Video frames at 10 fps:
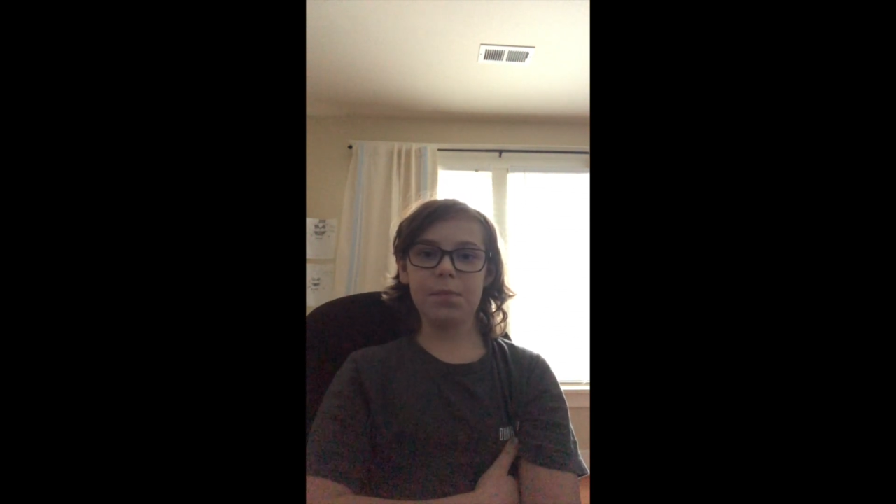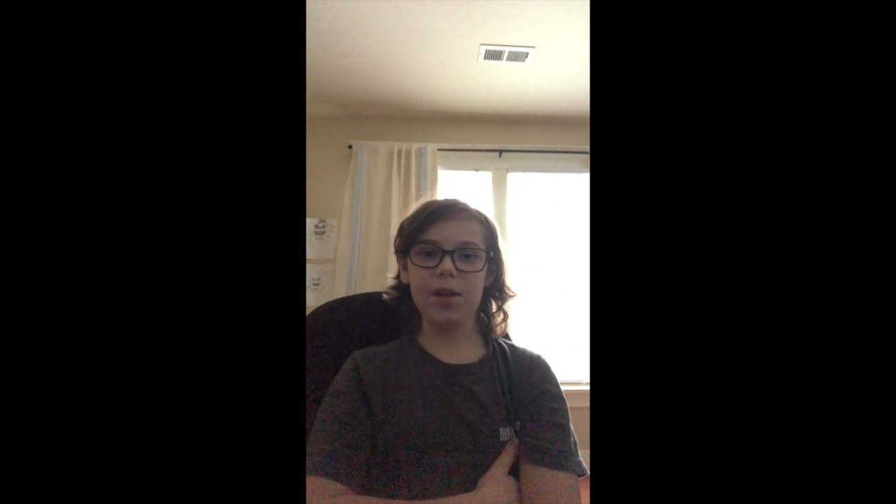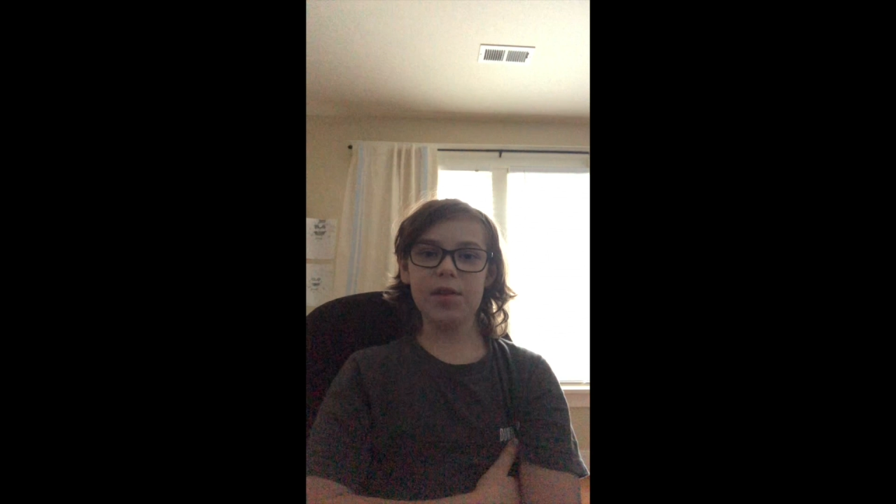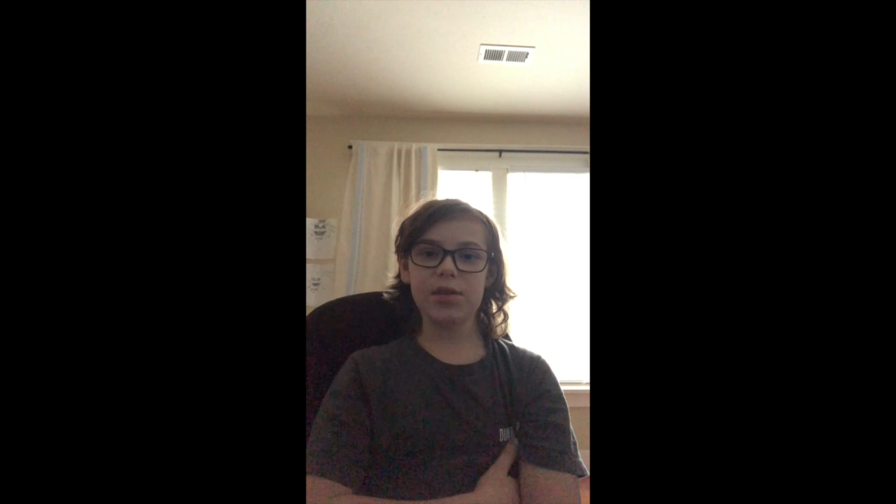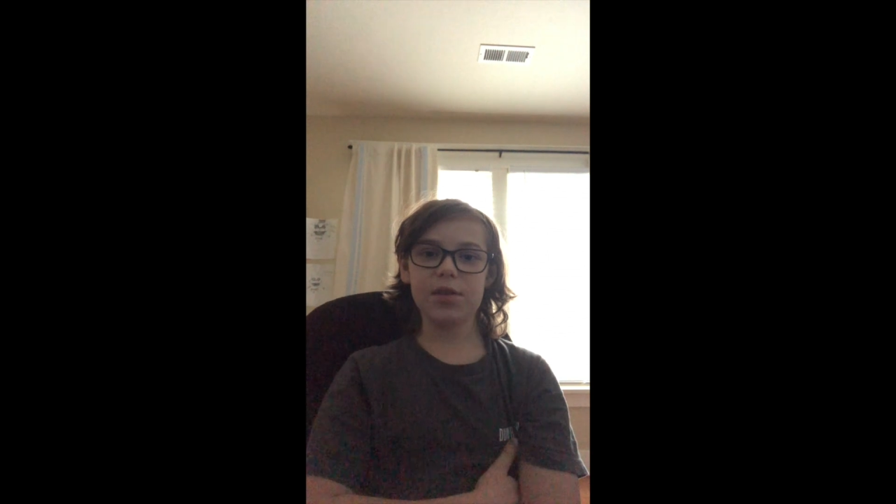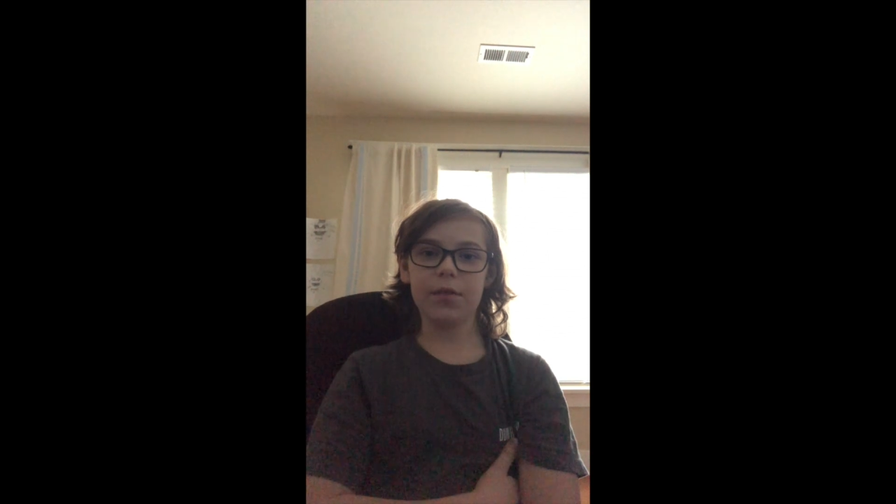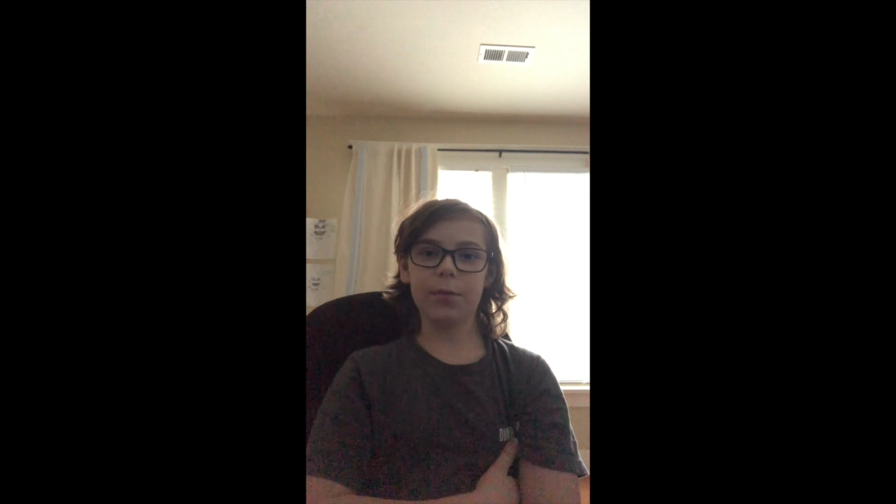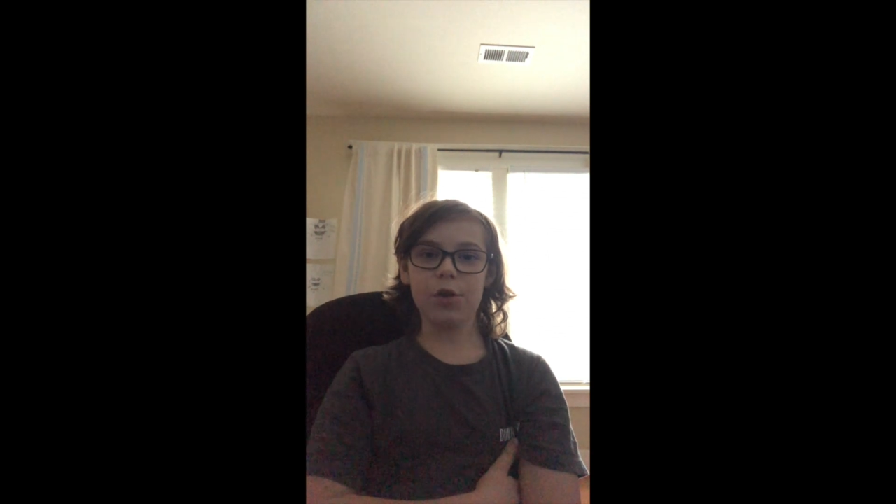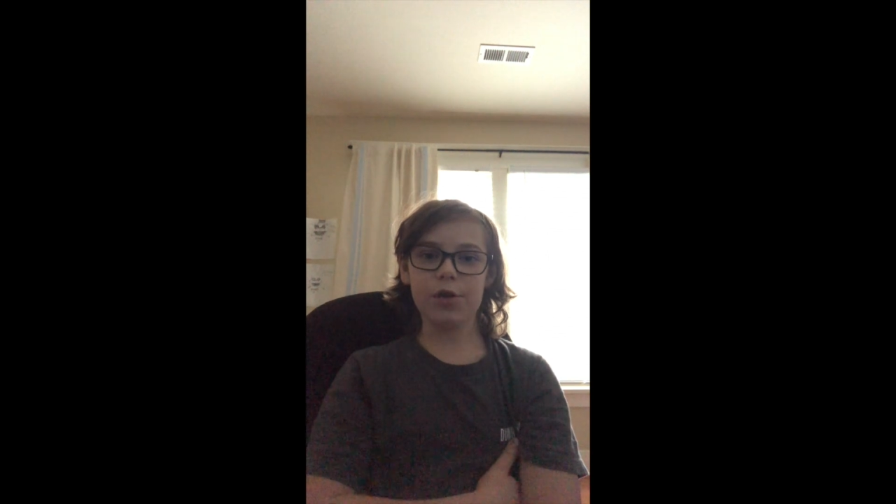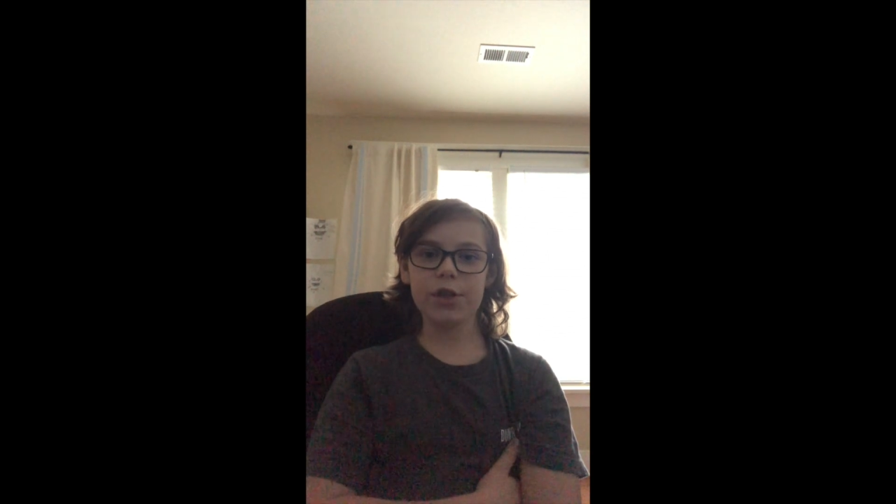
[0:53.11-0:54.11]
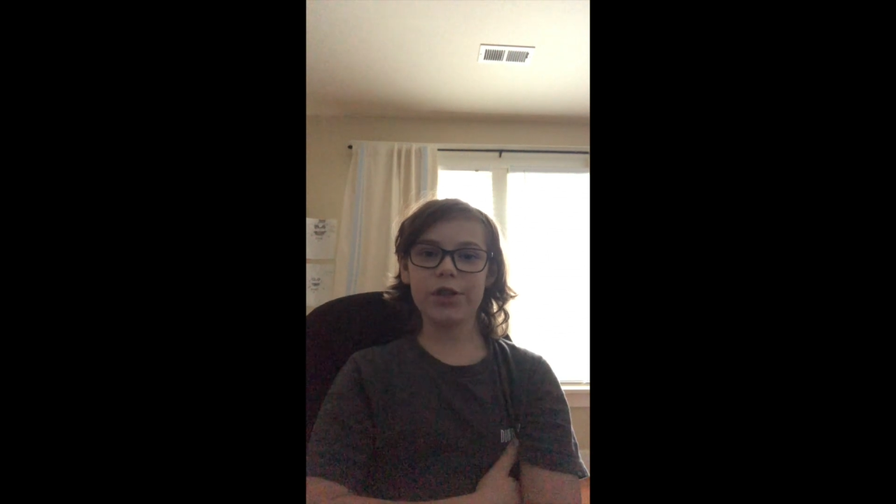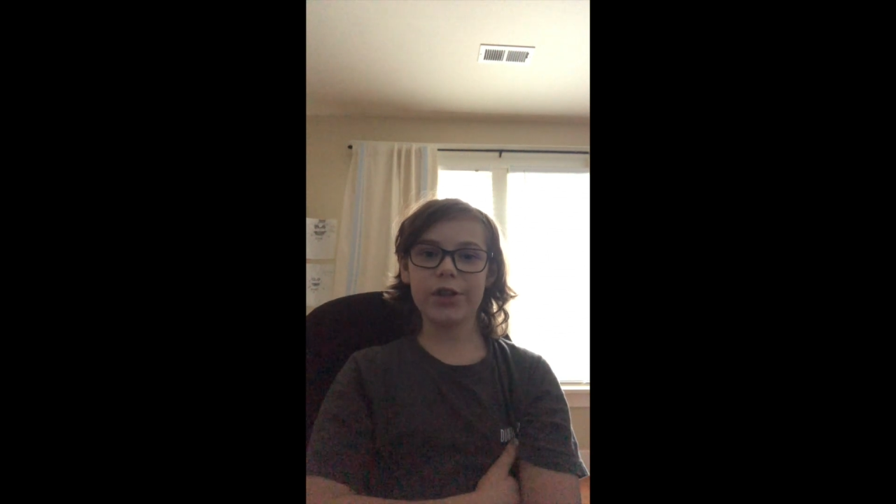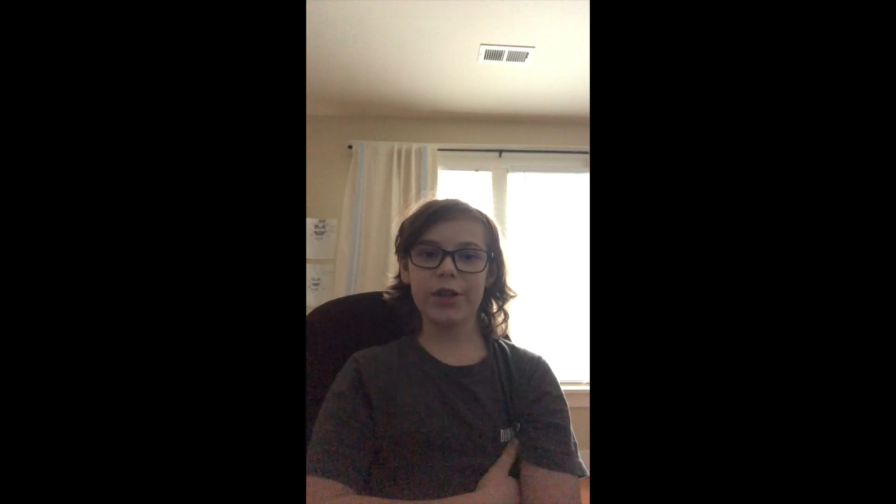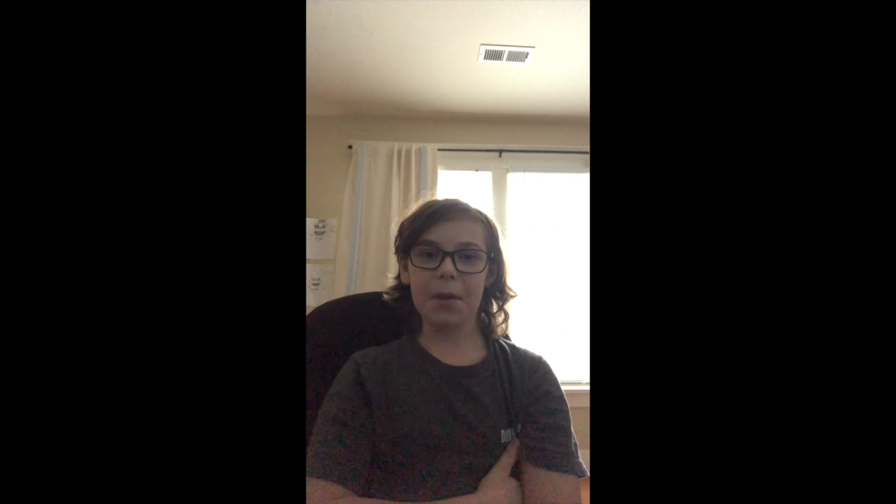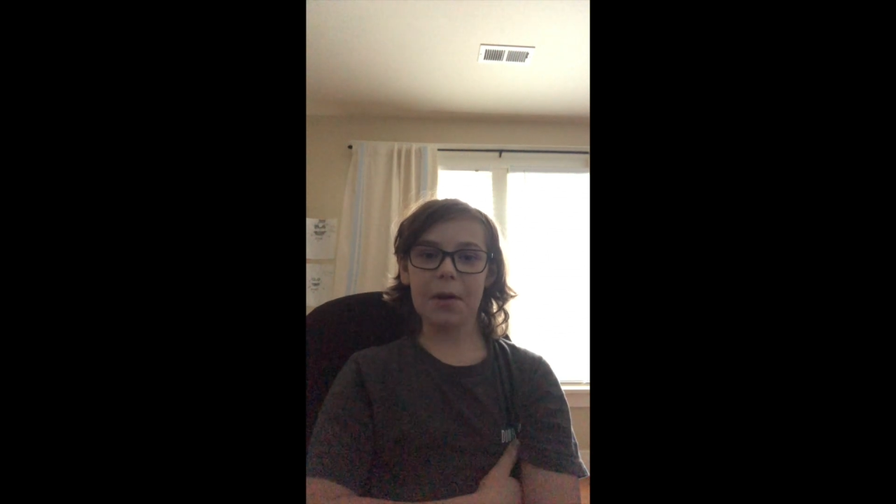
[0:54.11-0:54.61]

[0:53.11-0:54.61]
pieces of merch.